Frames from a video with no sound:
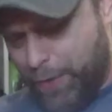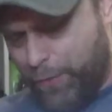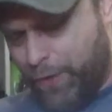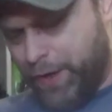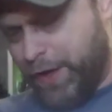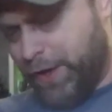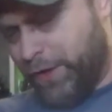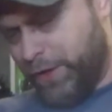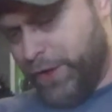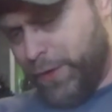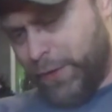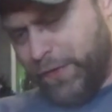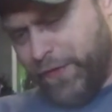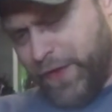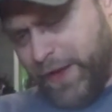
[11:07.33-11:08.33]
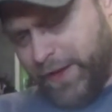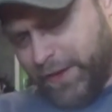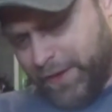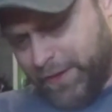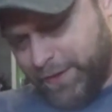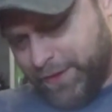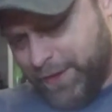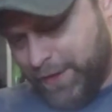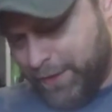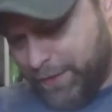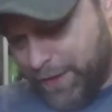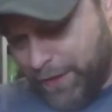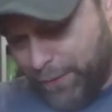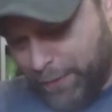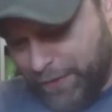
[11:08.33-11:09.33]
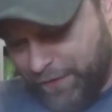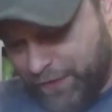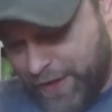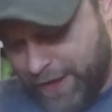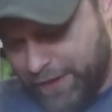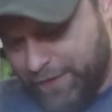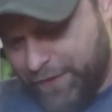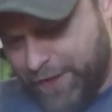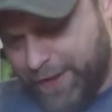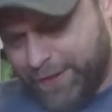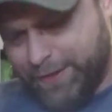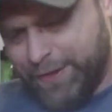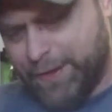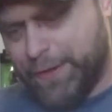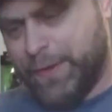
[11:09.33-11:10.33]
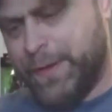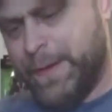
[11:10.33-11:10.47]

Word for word: I want to glue a figure, see this other one fucking fell too.